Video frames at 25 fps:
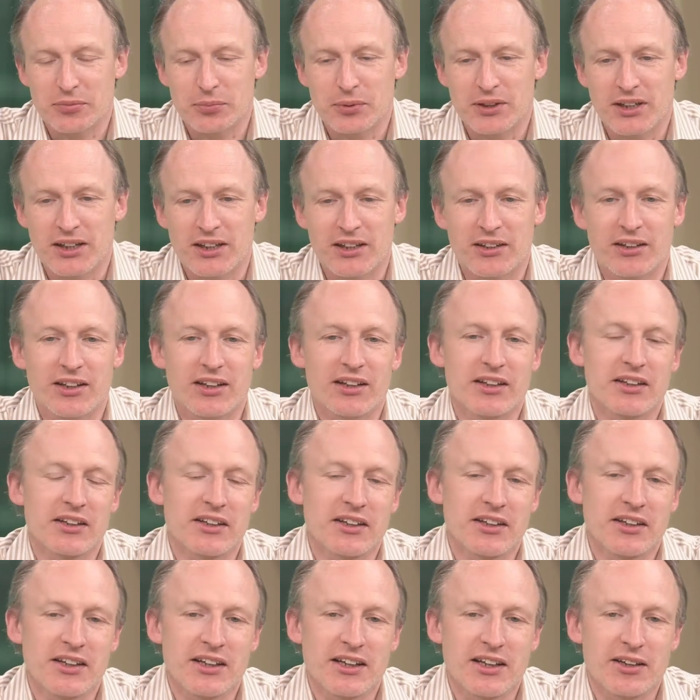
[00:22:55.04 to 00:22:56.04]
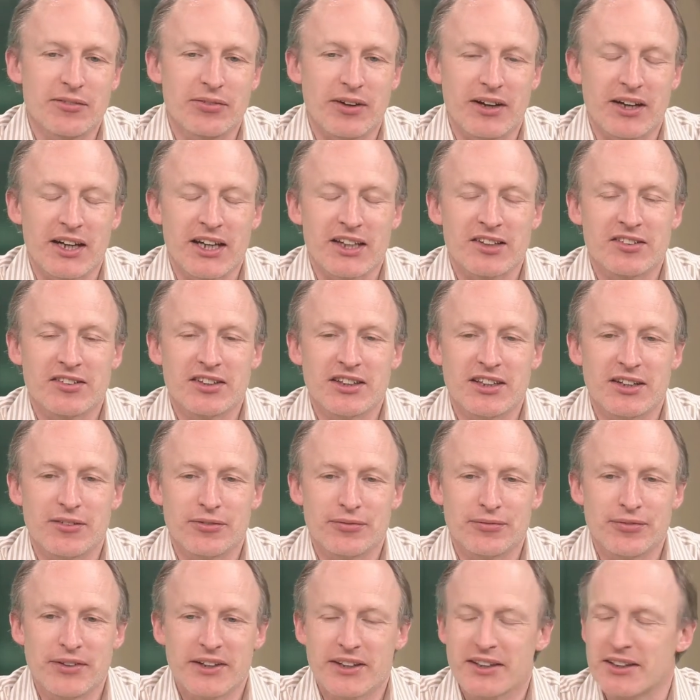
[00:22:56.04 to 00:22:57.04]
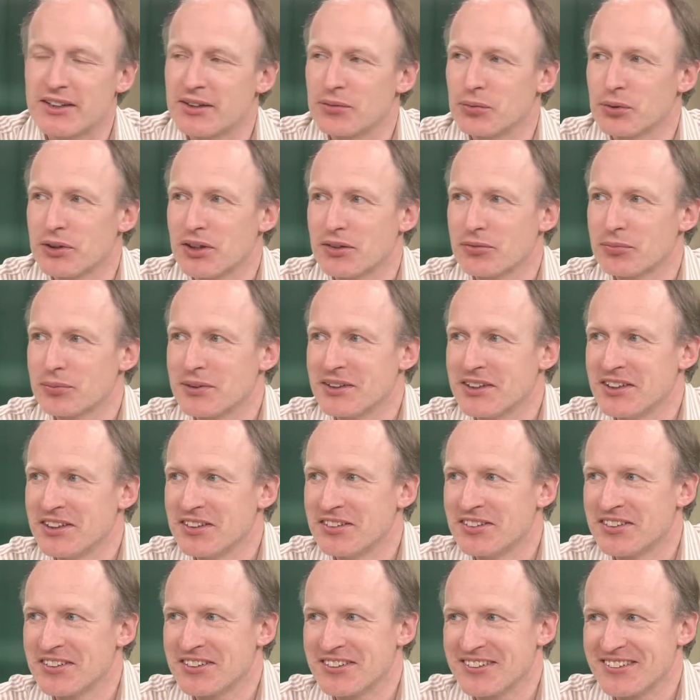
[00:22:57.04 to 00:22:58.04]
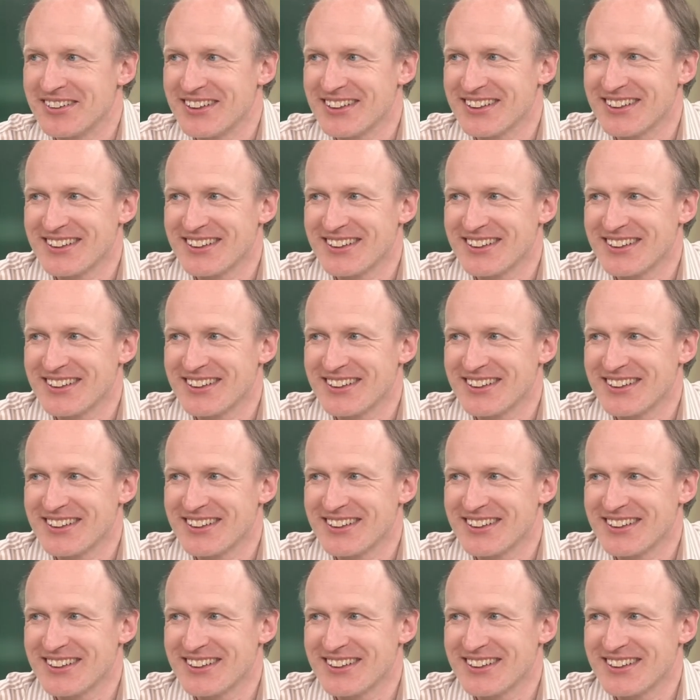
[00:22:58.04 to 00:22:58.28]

but if I had seen a figure, it would have been easier, right?